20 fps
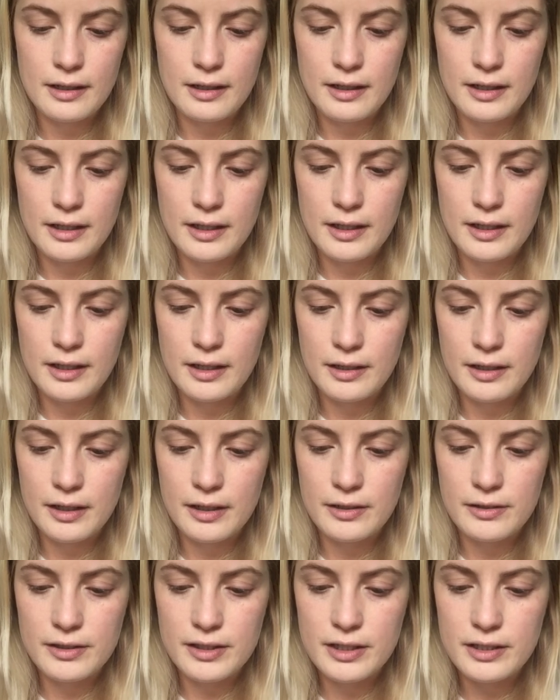I'm going to
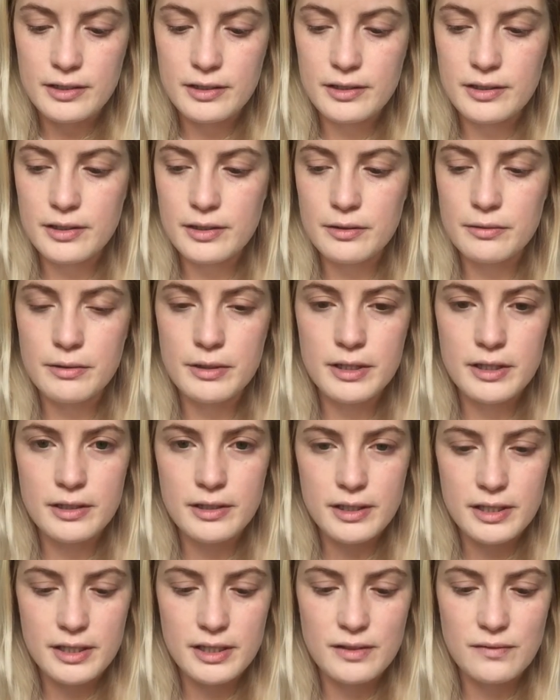use another squirt.
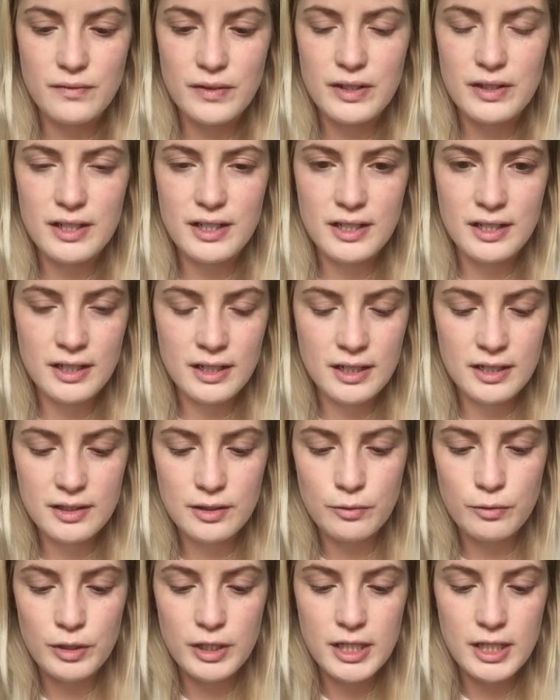It's very
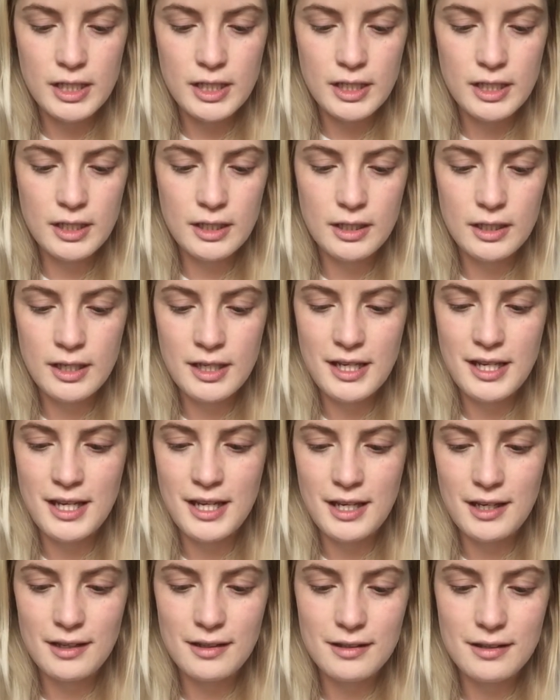squirty.
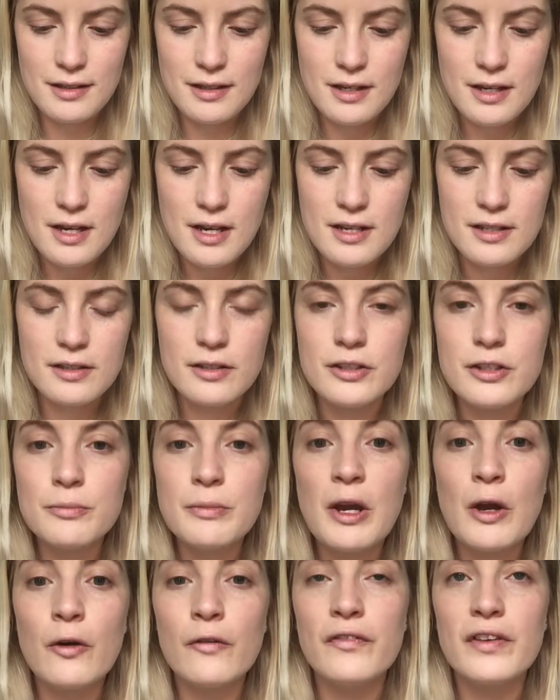So I'll do
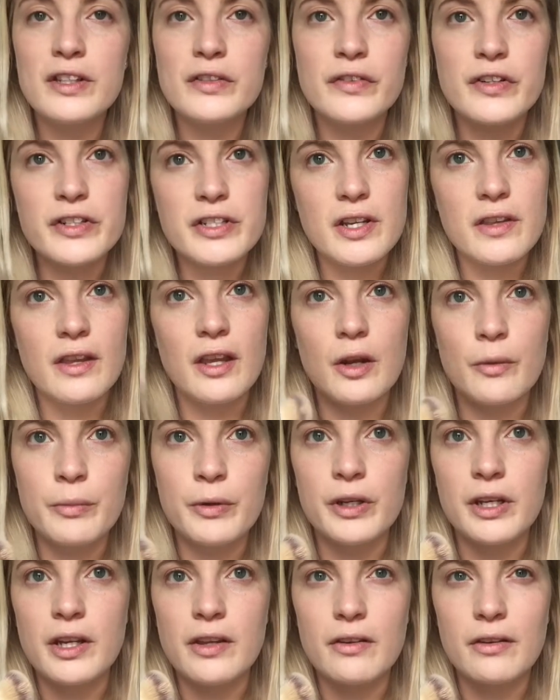my whole face first, and then I'll
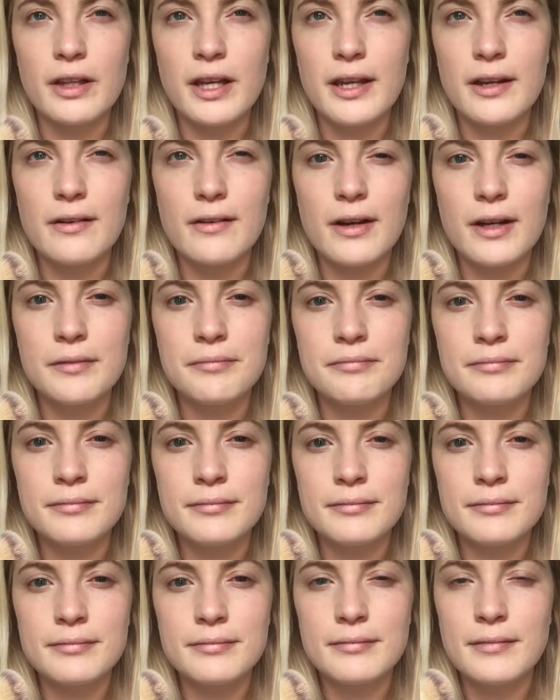put another layer on.
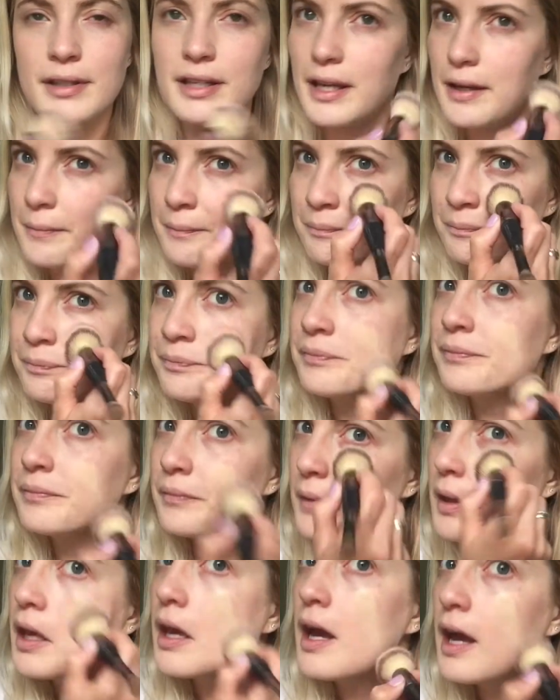Yeah,
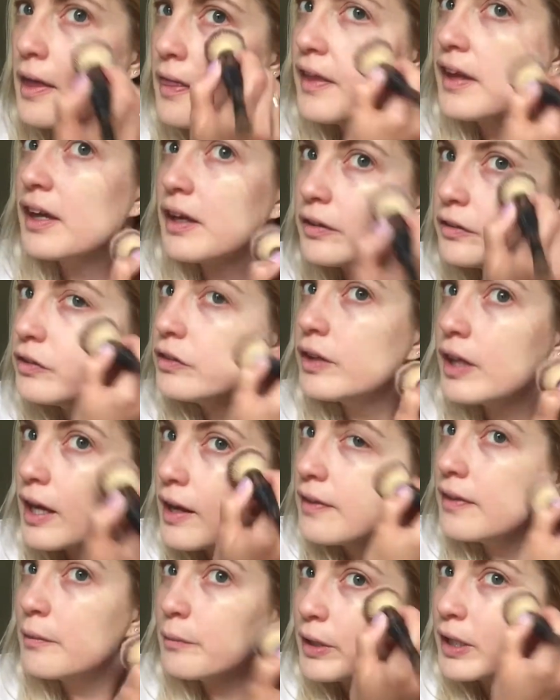I think I'll do that.
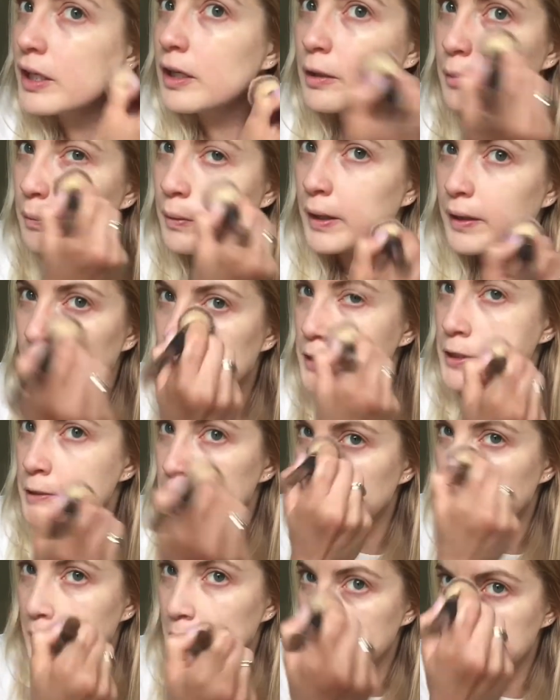And then we can compare the two
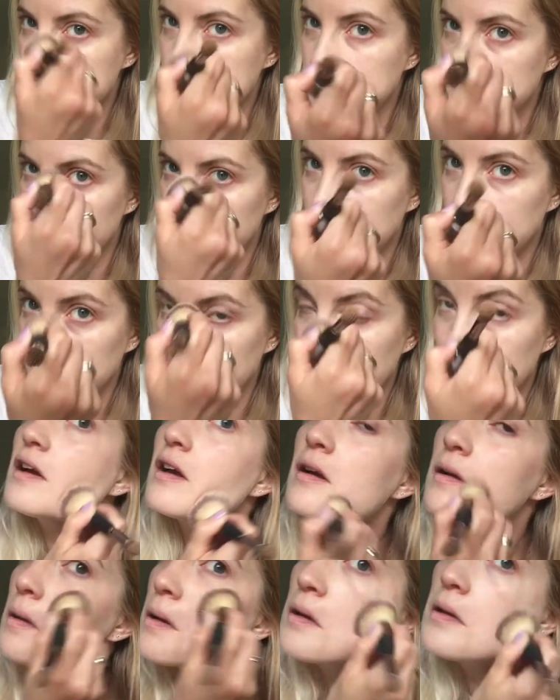layers.
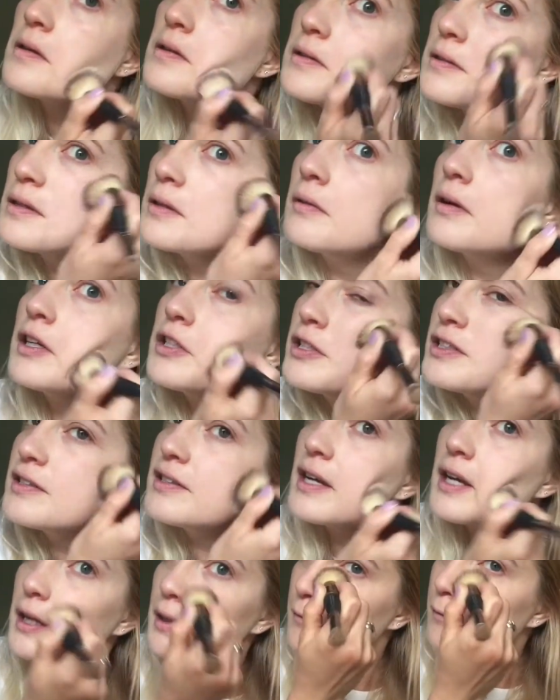So I should
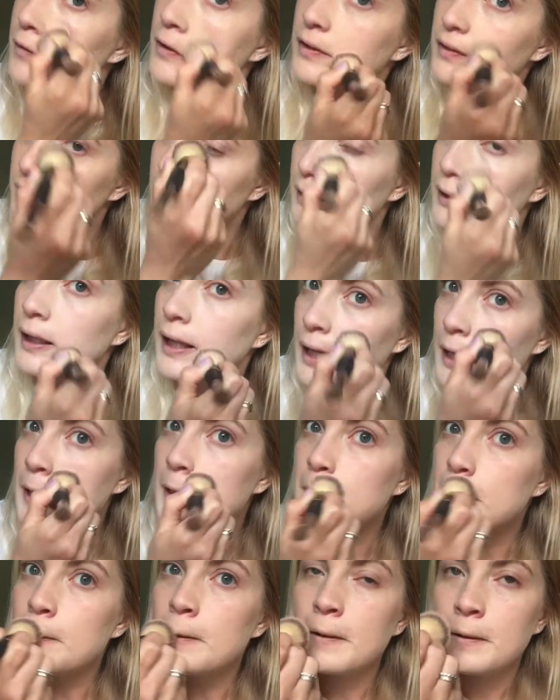say it feels
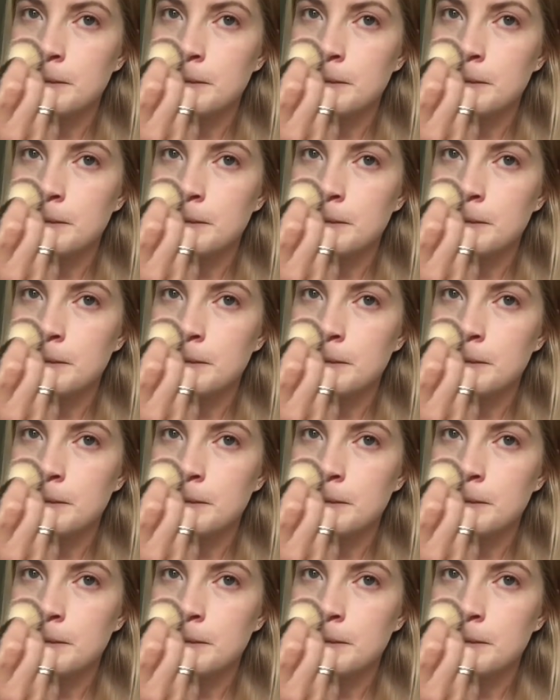light.